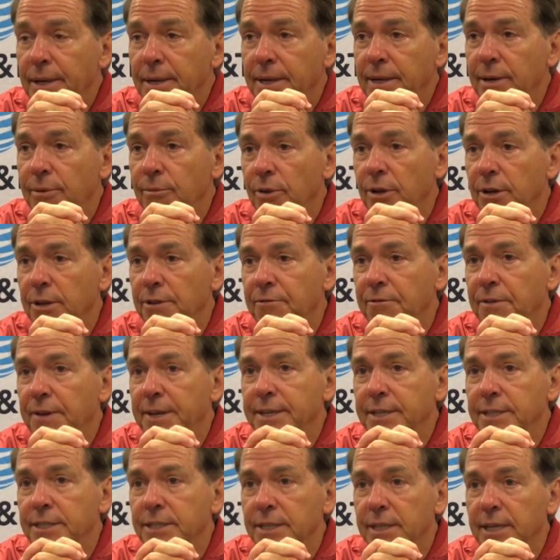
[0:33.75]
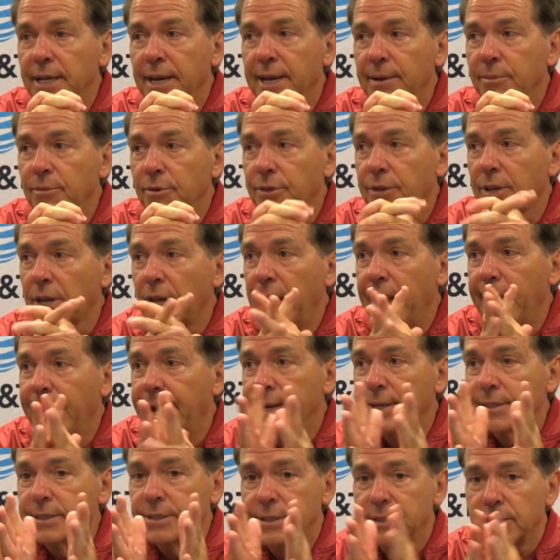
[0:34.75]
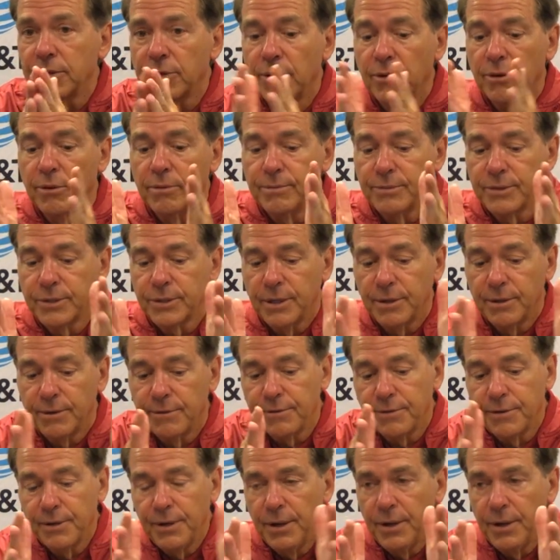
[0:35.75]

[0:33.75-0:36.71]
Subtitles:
didn't really finish the game with class in terms of,